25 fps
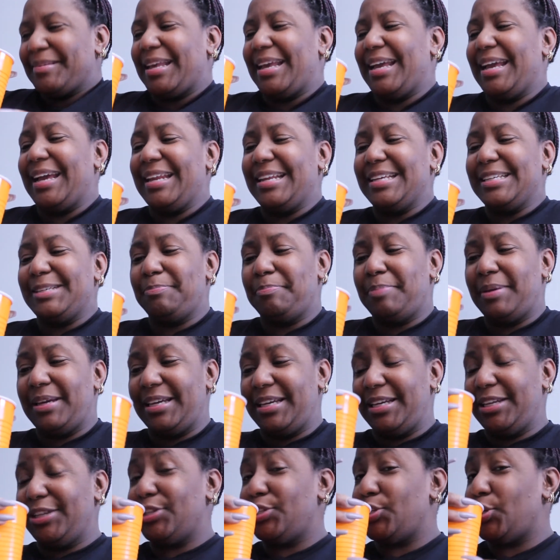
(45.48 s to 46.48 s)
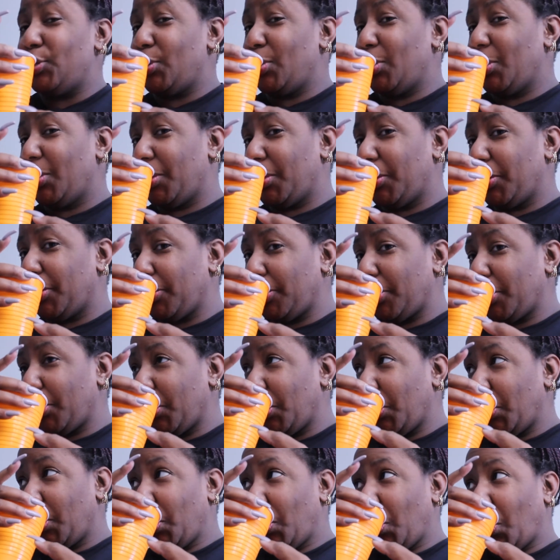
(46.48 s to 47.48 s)
And it's peach.
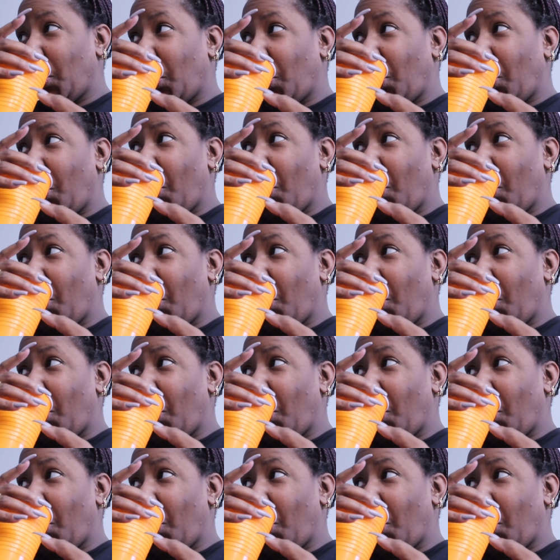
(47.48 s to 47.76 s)
Peach and